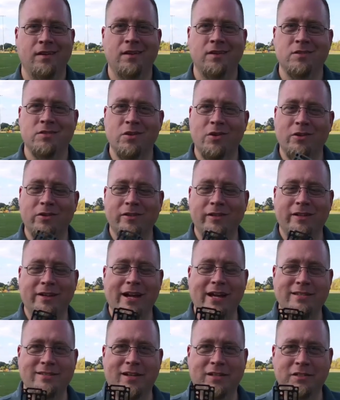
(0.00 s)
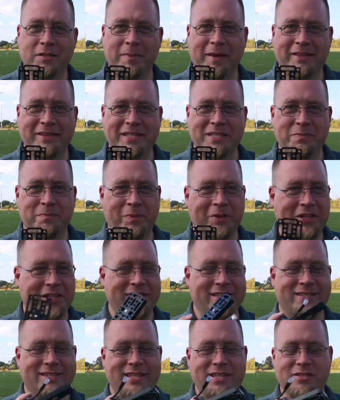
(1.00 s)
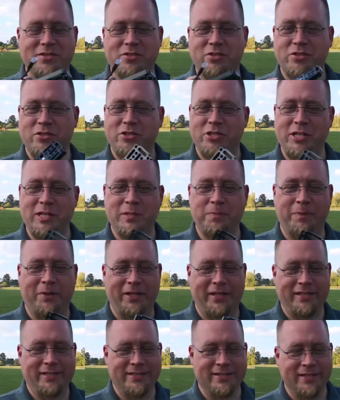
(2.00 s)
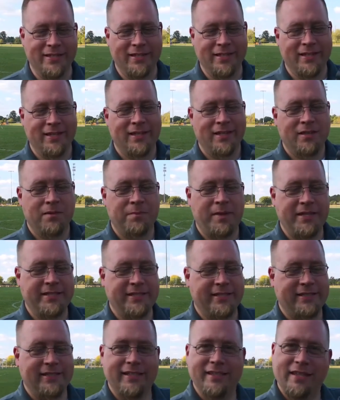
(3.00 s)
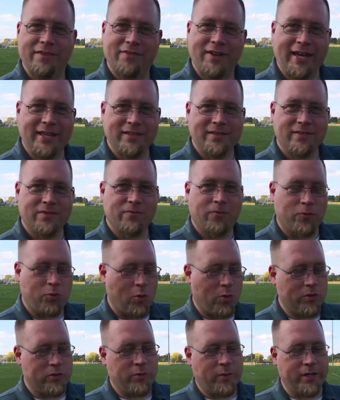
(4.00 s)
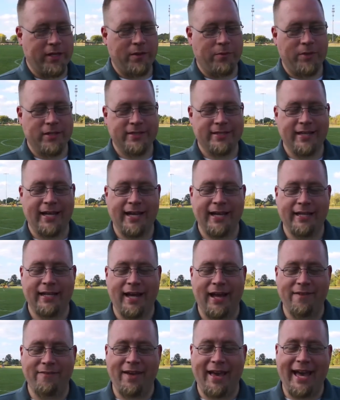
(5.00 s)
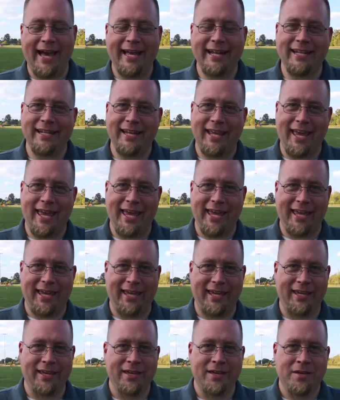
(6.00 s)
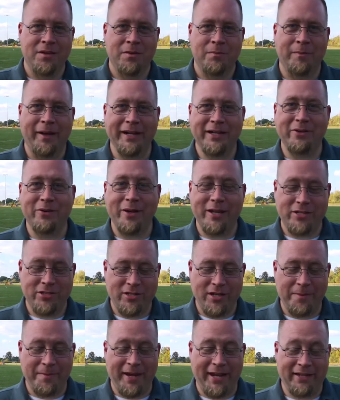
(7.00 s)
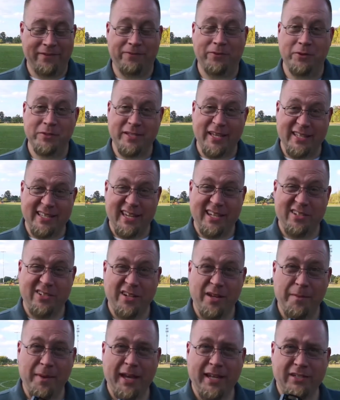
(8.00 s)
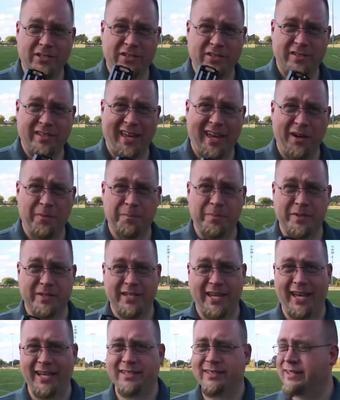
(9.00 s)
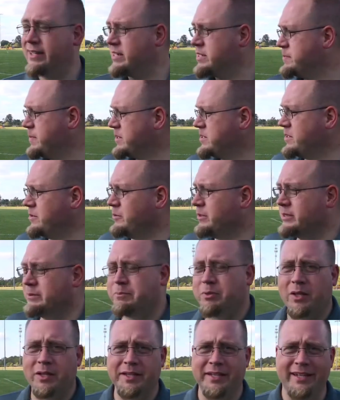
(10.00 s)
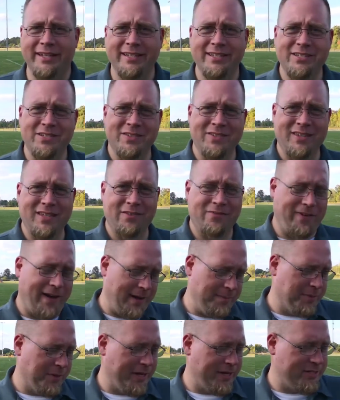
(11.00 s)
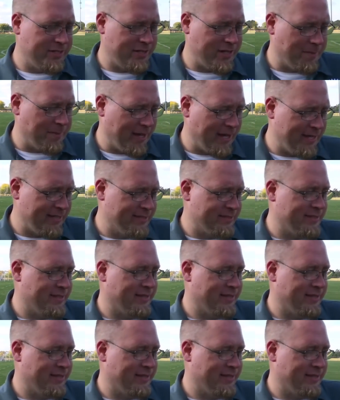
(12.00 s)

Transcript: So earlier I talked about these plates. These are just cheese plates. Basically they've got 1/4-20 on one side. I've added a micro HDMI to full-size HDMI just to help protect, especially when plugging into the fiber HDMIs.